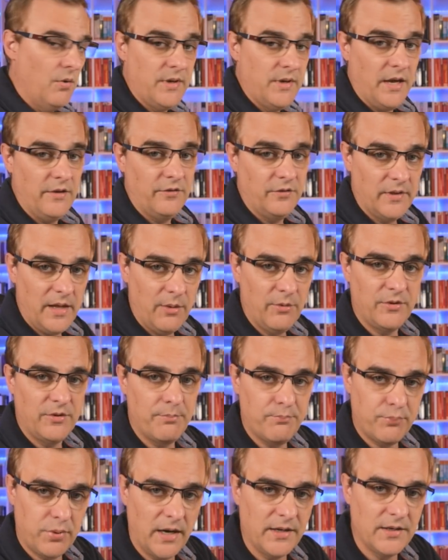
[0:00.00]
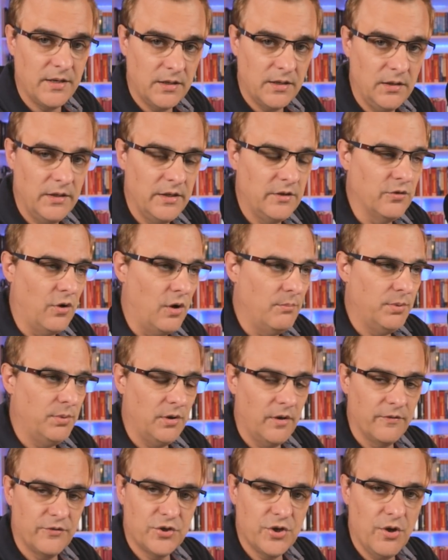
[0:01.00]
Okay, so that was a practical
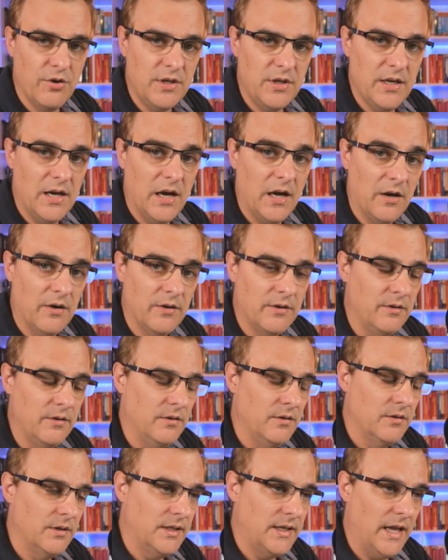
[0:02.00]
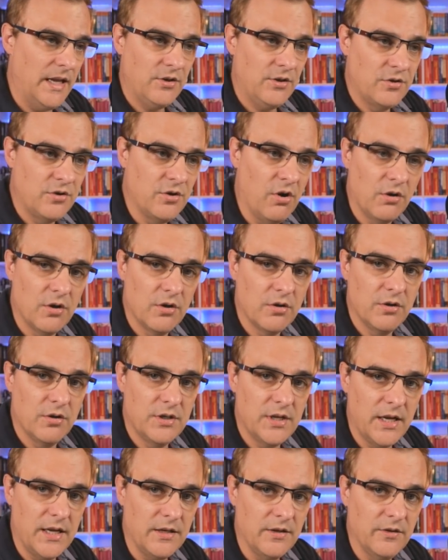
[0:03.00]
example of showing you how to get Docker
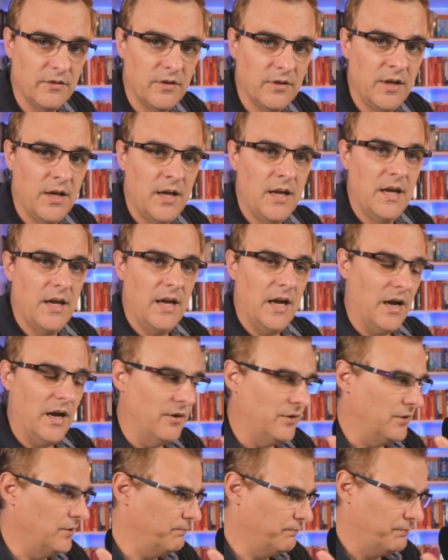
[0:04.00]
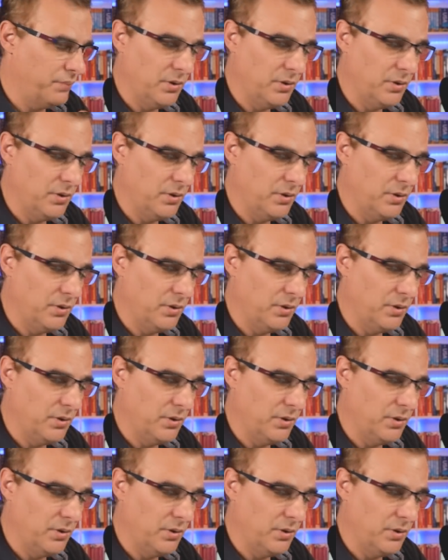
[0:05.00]
containers, how to